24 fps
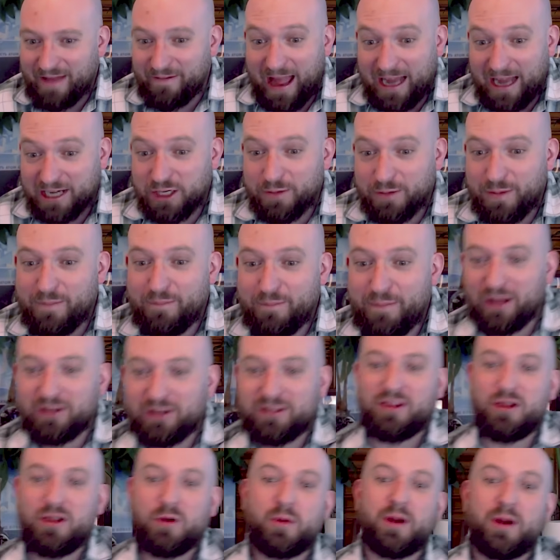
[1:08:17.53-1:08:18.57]
actually been
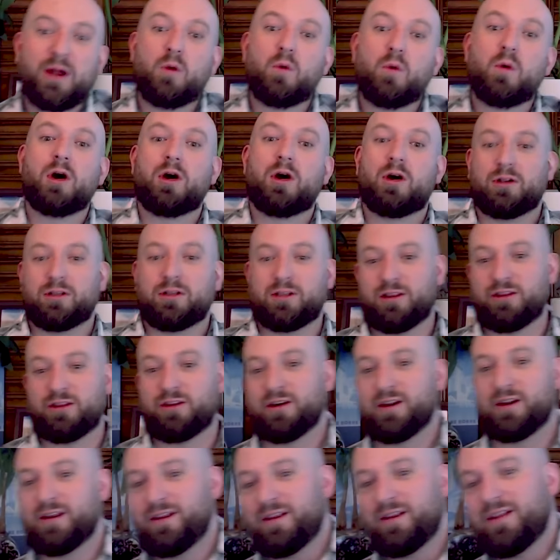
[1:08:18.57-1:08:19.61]
built in the real world in
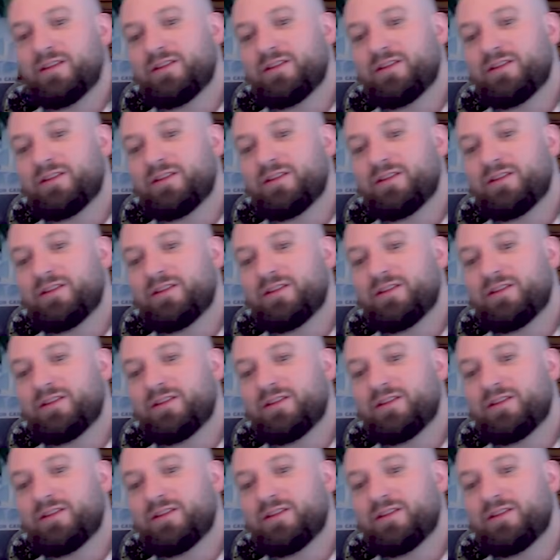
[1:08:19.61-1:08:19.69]
30.